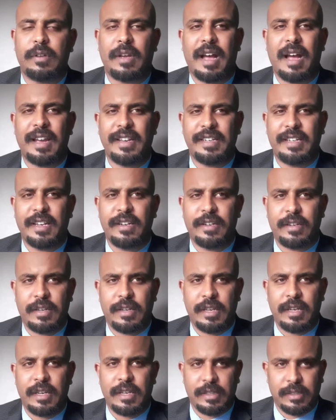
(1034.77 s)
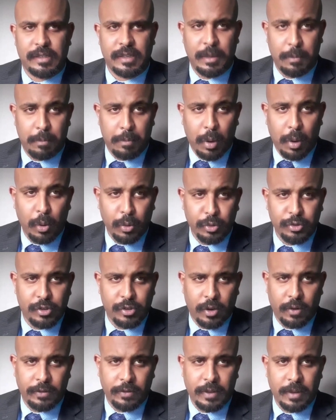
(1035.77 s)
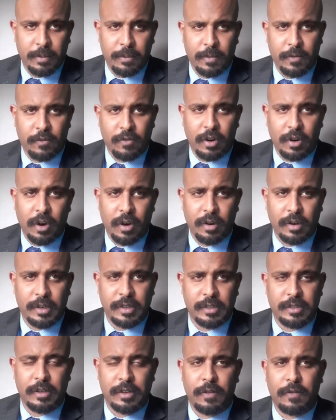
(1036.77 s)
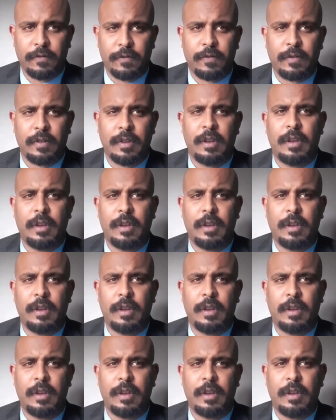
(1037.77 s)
identity is imposed on them, regardless of